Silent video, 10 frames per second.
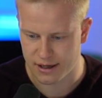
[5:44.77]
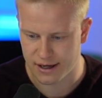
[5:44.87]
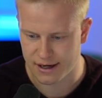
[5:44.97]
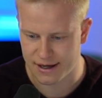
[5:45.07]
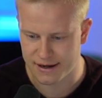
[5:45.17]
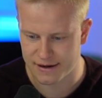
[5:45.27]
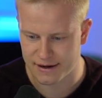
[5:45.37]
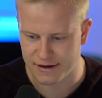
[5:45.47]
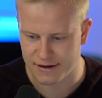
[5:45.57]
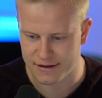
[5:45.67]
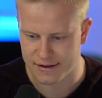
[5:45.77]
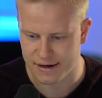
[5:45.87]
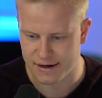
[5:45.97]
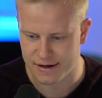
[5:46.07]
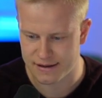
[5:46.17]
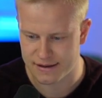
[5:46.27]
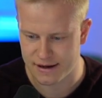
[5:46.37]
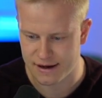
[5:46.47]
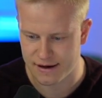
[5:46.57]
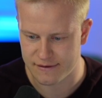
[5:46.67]
I like that they
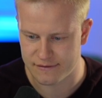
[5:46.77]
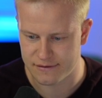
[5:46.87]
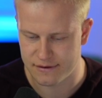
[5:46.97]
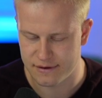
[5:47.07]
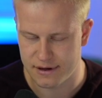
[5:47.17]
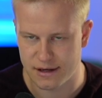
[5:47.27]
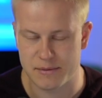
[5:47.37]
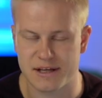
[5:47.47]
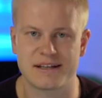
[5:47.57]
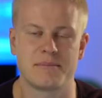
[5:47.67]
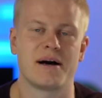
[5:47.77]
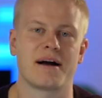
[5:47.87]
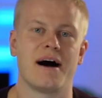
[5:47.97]
have, let me take that back.